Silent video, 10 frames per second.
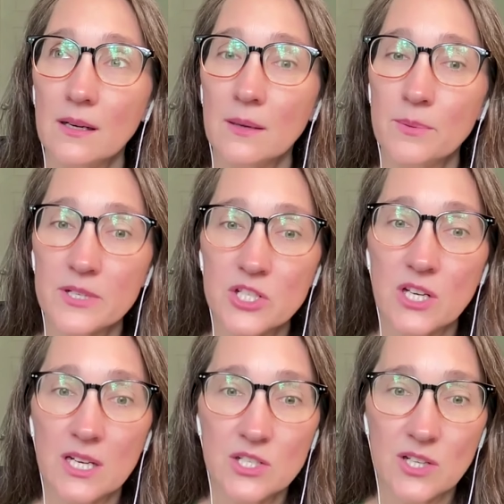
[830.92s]

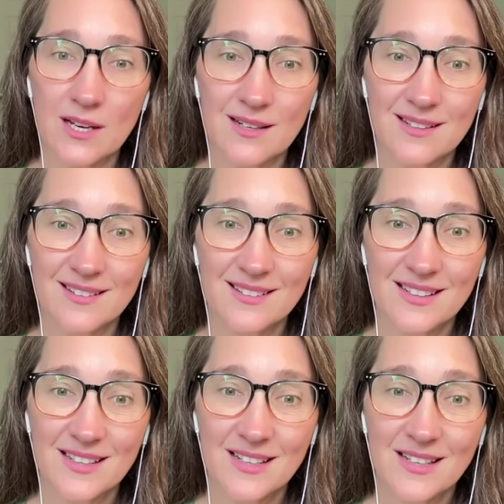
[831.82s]
appreciation
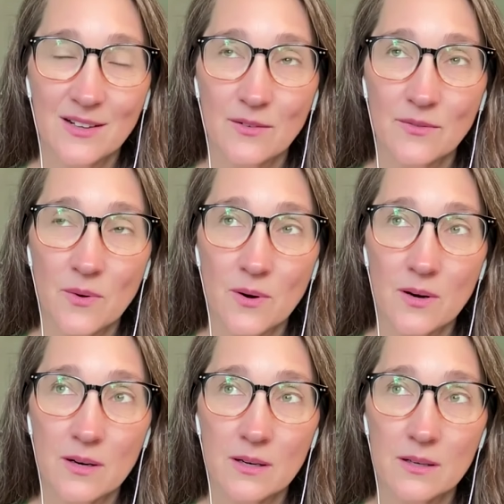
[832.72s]

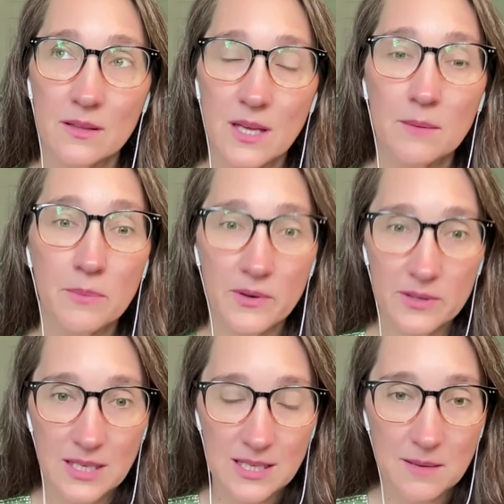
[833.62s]
for the
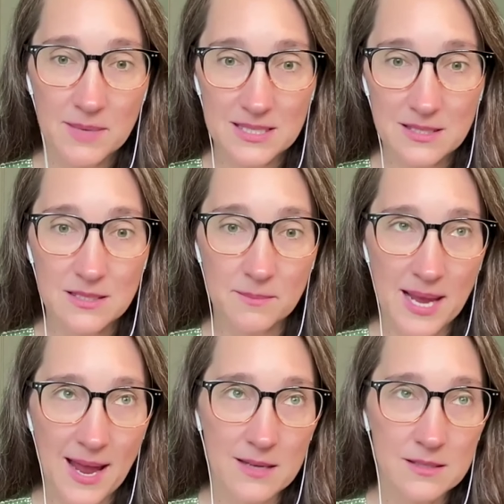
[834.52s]
unburdening that my system
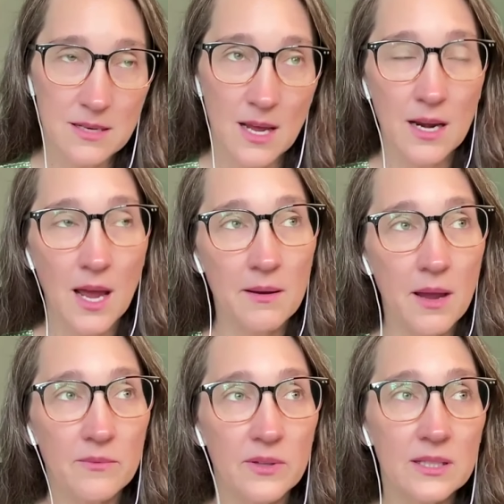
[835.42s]
has done. I,
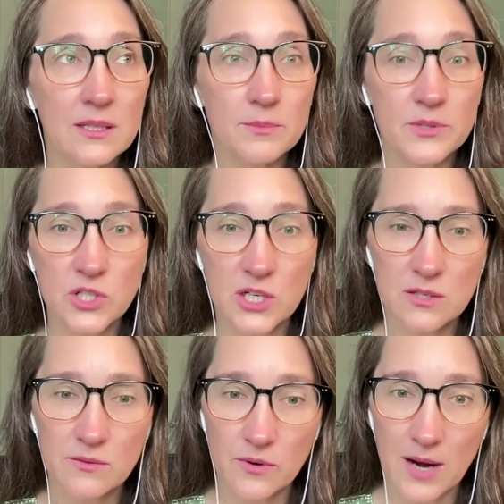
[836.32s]
am feeling the
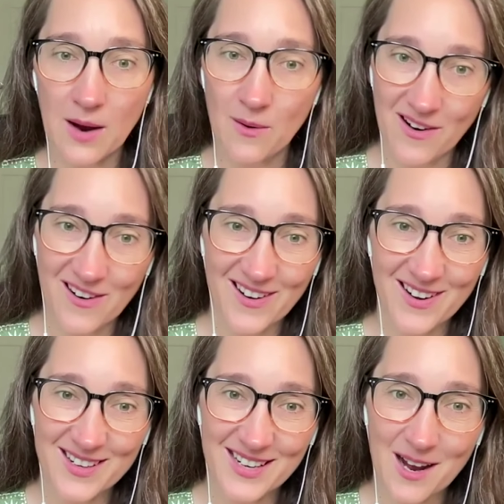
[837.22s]
appreciation for how
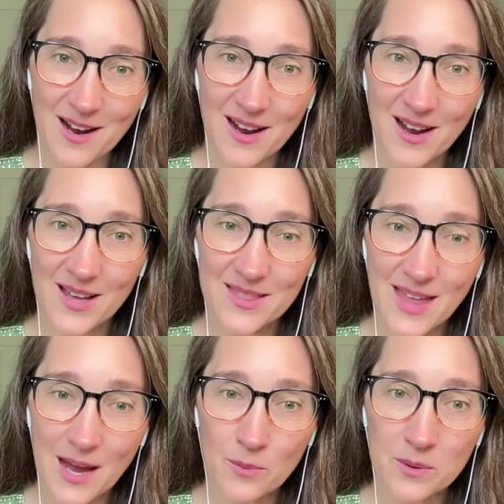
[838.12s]
hard
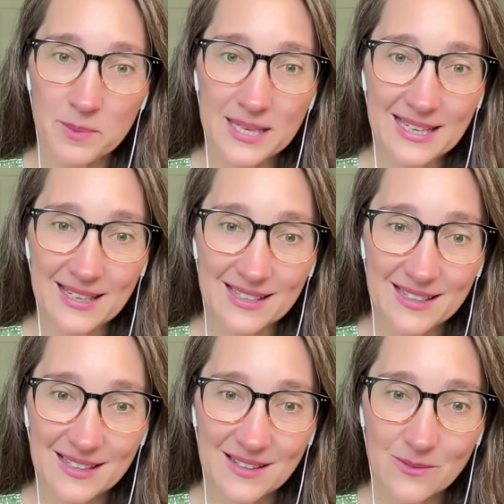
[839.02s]
that would be,
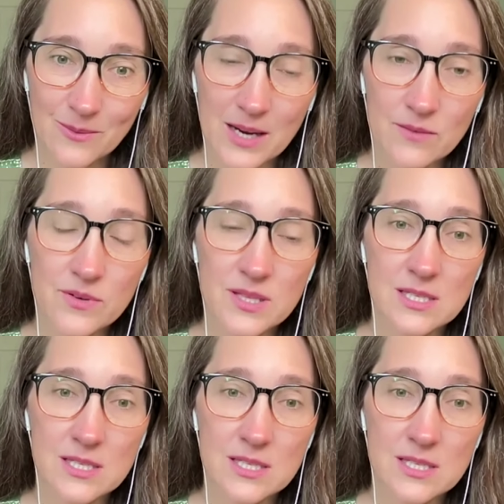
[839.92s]
right? For